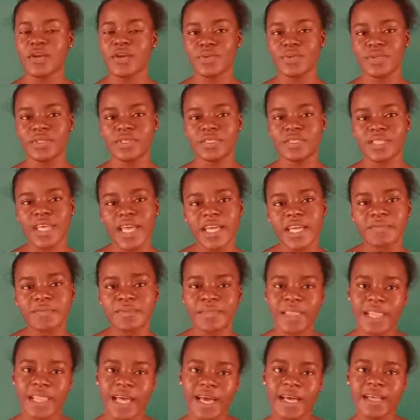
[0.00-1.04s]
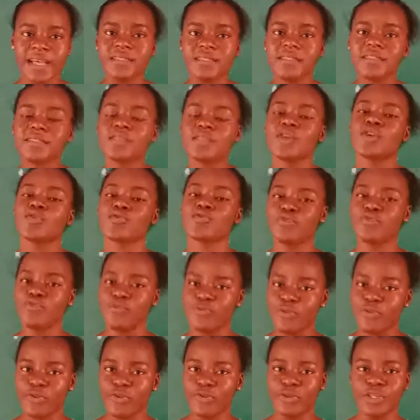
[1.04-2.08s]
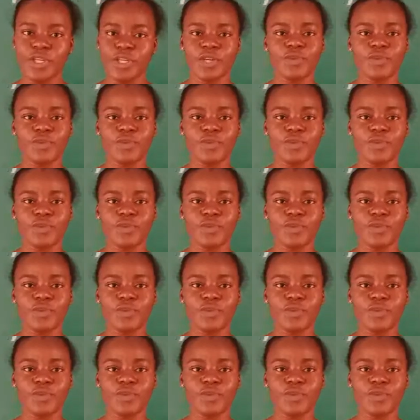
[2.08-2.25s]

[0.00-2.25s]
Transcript: we said plants grow,